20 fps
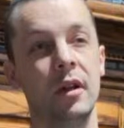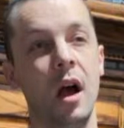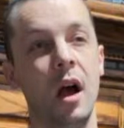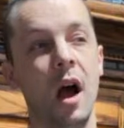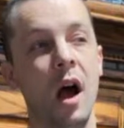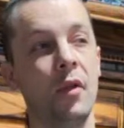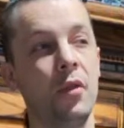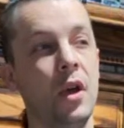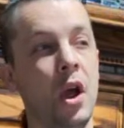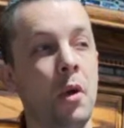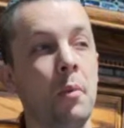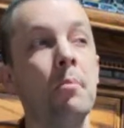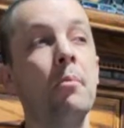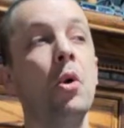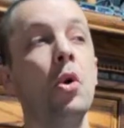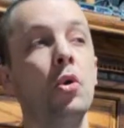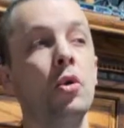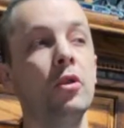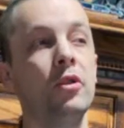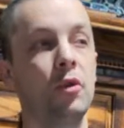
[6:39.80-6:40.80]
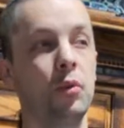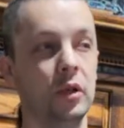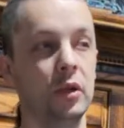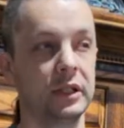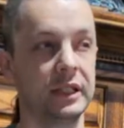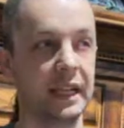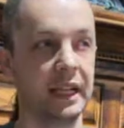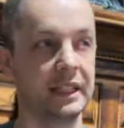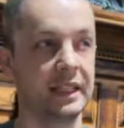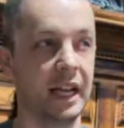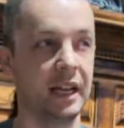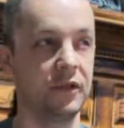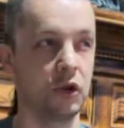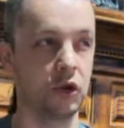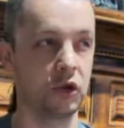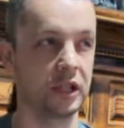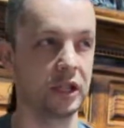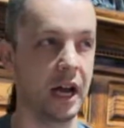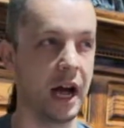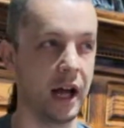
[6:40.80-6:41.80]
their moods will dictate their
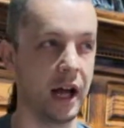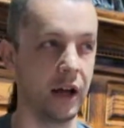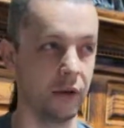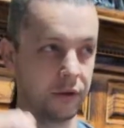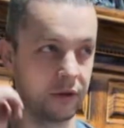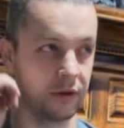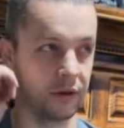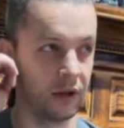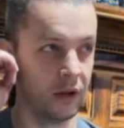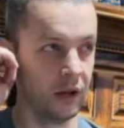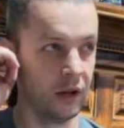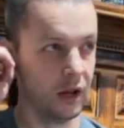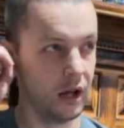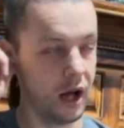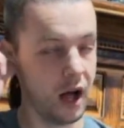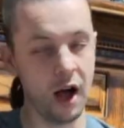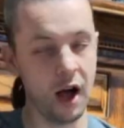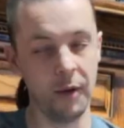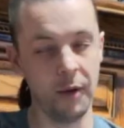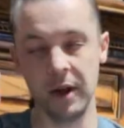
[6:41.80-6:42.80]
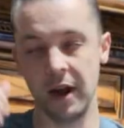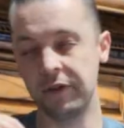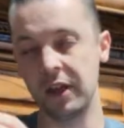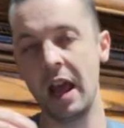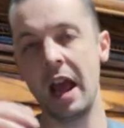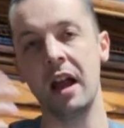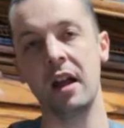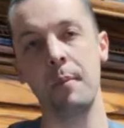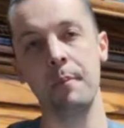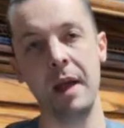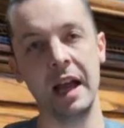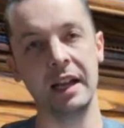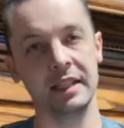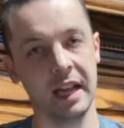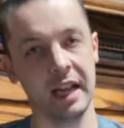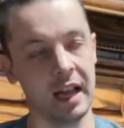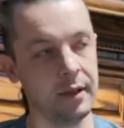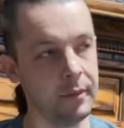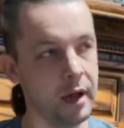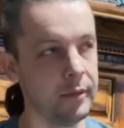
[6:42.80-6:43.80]
styles. If they had a bad
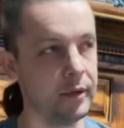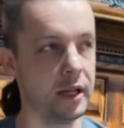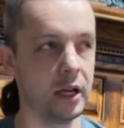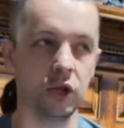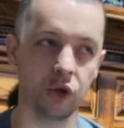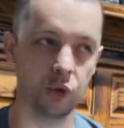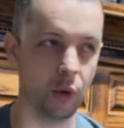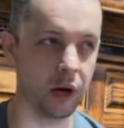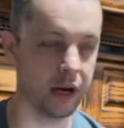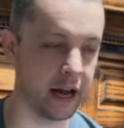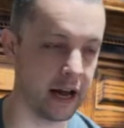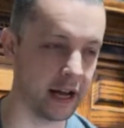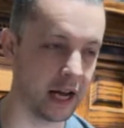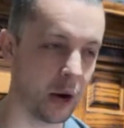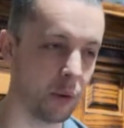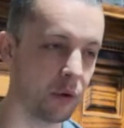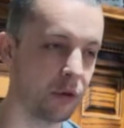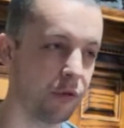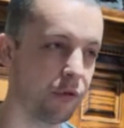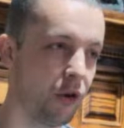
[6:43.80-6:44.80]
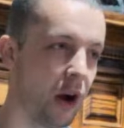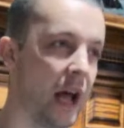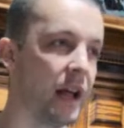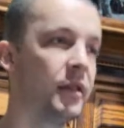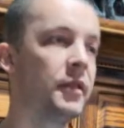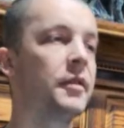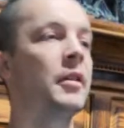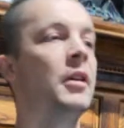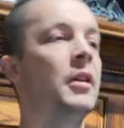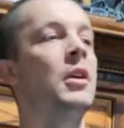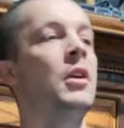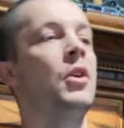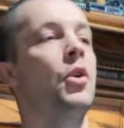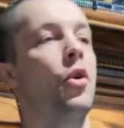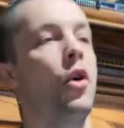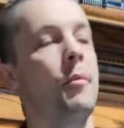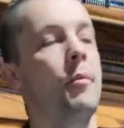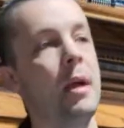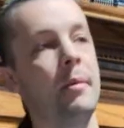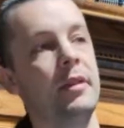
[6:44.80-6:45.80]
day, maybe they just want to hang out with friends, or
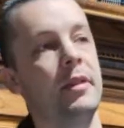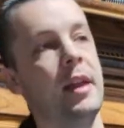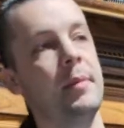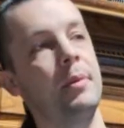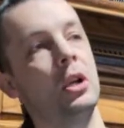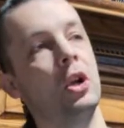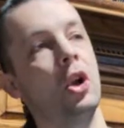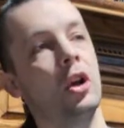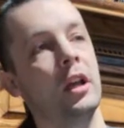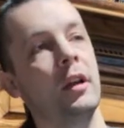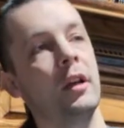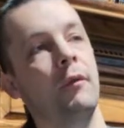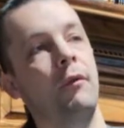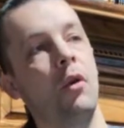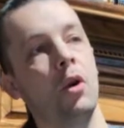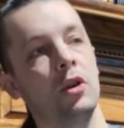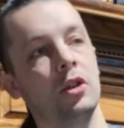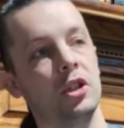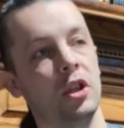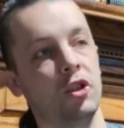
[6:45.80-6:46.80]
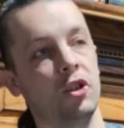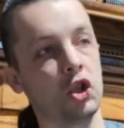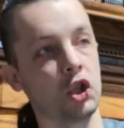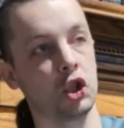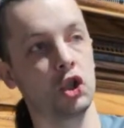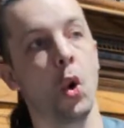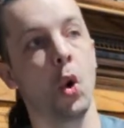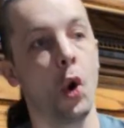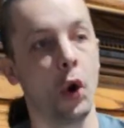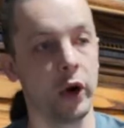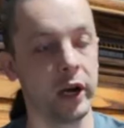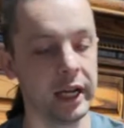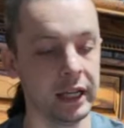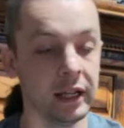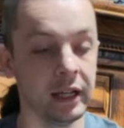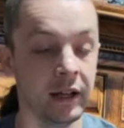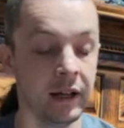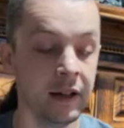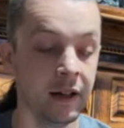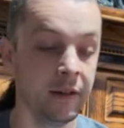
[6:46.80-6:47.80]
maybe they've been looking forward to the story
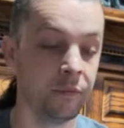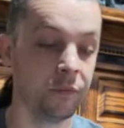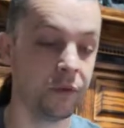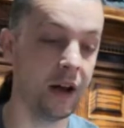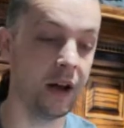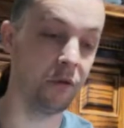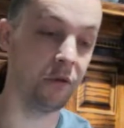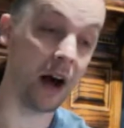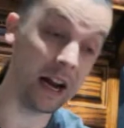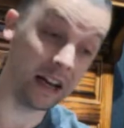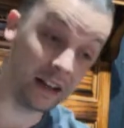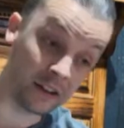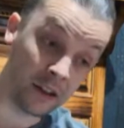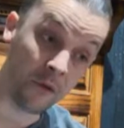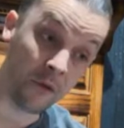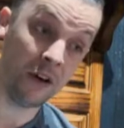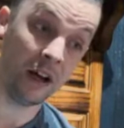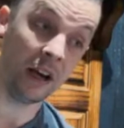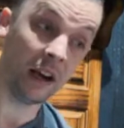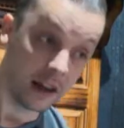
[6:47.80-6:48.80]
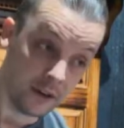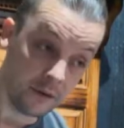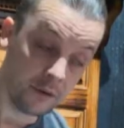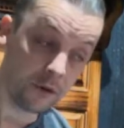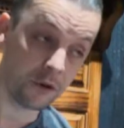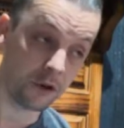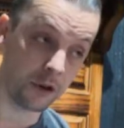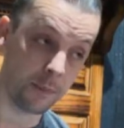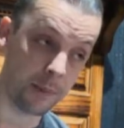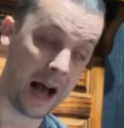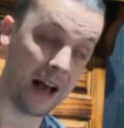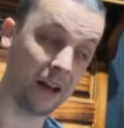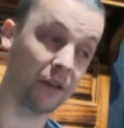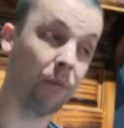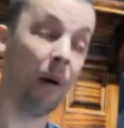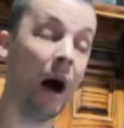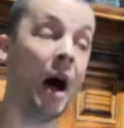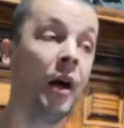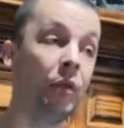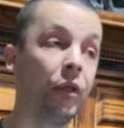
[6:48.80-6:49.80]
and fighting the villain for the past
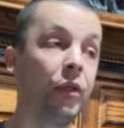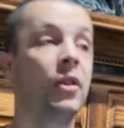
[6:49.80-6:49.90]
month,